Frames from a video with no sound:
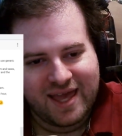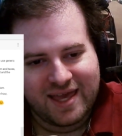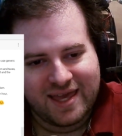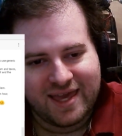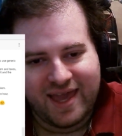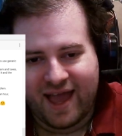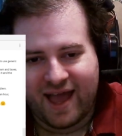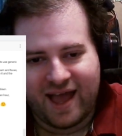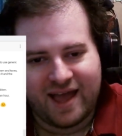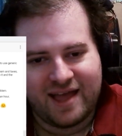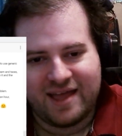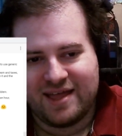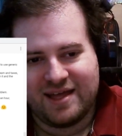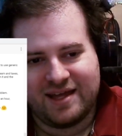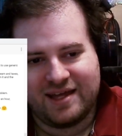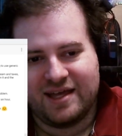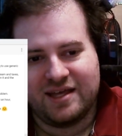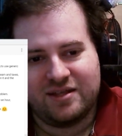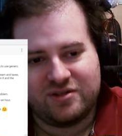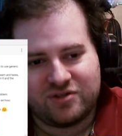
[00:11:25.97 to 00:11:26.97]
yeah,
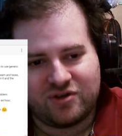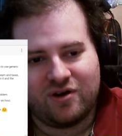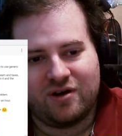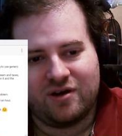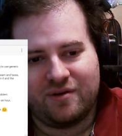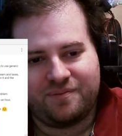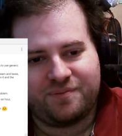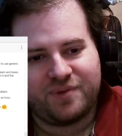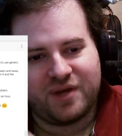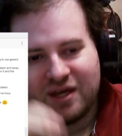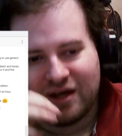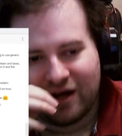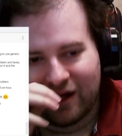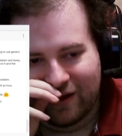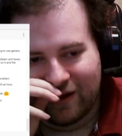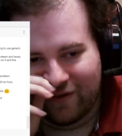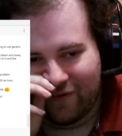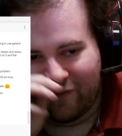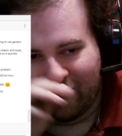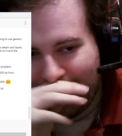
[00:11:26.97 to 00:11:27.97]
it's going to be a
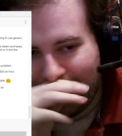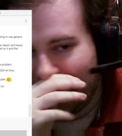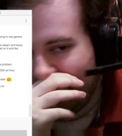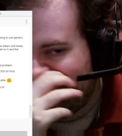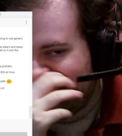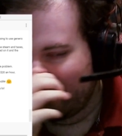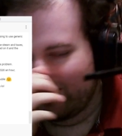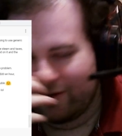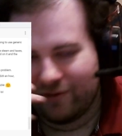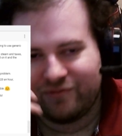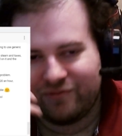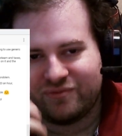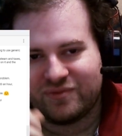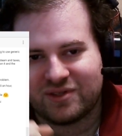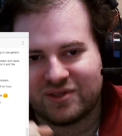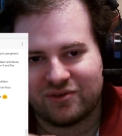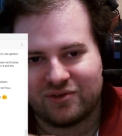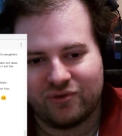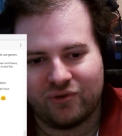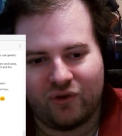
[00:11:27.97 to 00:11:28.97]
lot of
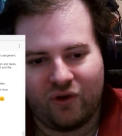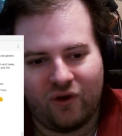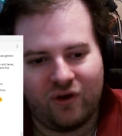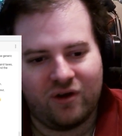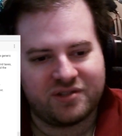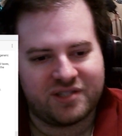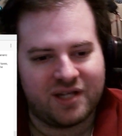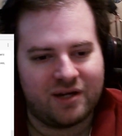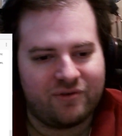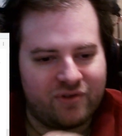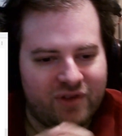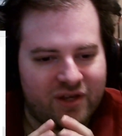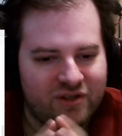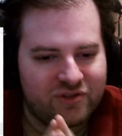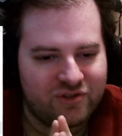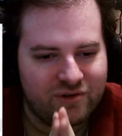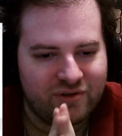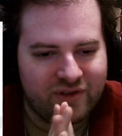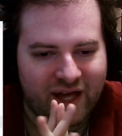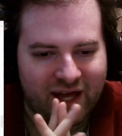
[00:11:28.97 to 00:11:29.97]
long time before they
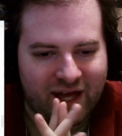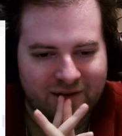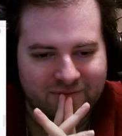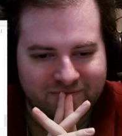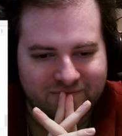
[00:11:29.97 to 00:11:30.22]
do that.